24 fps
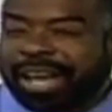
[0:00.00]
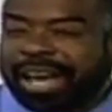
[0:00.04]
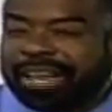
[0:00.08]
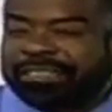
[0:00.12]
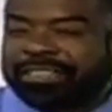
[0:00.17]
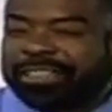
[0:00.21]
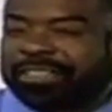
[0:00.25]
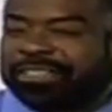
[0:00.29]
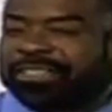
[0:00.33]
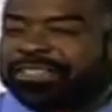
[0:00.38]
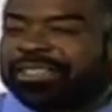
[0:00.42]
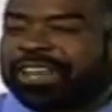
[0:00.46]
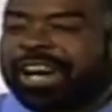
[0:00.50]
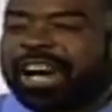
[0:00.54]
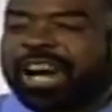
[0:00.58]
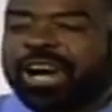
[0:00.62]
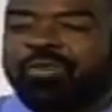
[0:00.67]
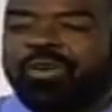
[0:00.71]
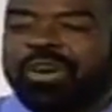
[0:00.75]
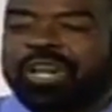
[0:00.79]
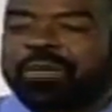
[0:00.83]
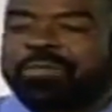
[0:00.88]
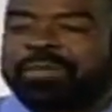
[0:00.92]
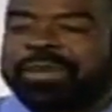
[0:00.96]
I said, sir,
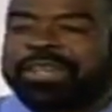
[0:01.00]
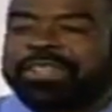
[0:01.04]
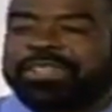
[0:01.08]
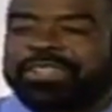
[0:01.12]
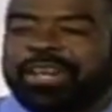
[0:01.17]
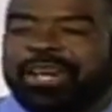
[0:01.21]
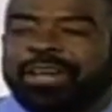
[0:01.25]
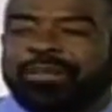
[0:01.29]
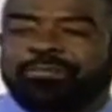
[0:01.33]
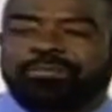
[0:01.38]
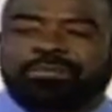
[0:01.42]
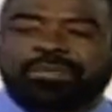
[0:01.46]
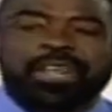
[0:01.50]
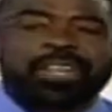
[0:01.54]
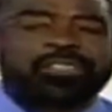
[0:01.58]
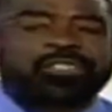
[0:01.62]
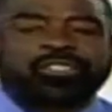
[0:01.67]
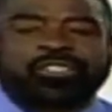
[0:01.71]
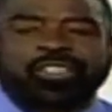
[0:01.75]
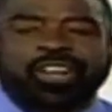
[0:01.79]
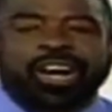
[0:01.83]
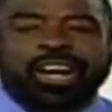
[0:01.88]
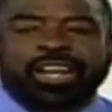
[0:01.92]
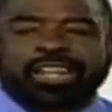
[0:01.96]
I want to be a
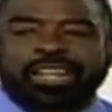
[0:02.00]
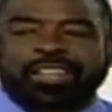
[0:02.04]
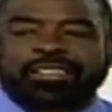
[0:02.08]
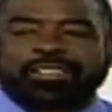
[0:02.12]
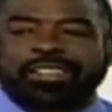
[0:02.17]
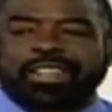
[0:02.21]
disc jockey.